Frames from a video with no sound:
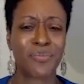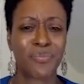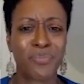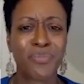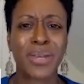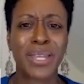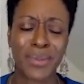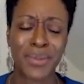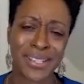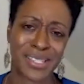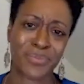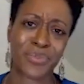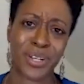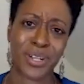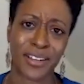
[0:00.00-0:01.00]

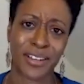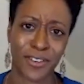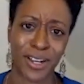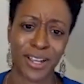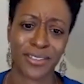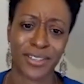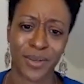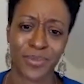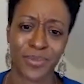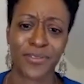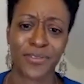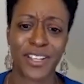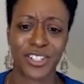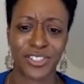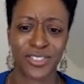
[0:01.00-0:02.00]
minimizing burnout for healthcare
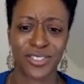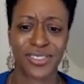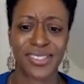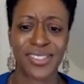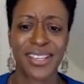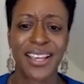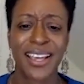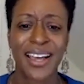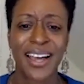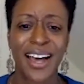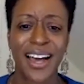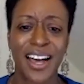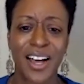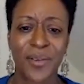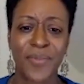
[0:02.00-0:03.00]
professionals.
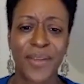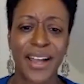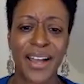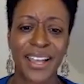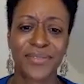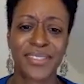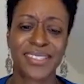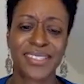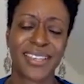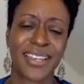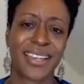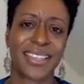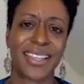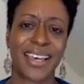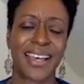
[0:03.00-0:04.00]
I have to
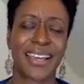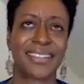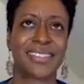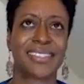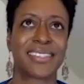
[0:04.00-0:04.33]
say that